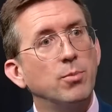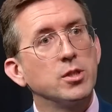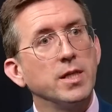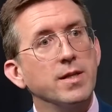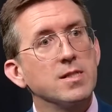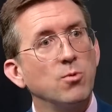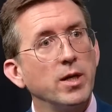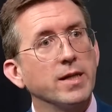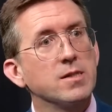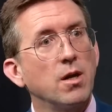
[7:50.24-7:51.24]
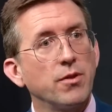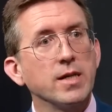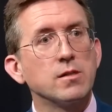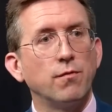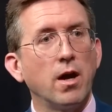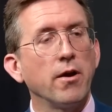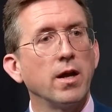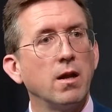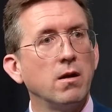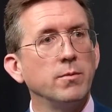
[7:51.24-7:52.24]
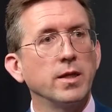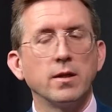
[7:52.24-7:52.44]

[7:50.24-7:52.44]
put it this week. So I think it's very alarming.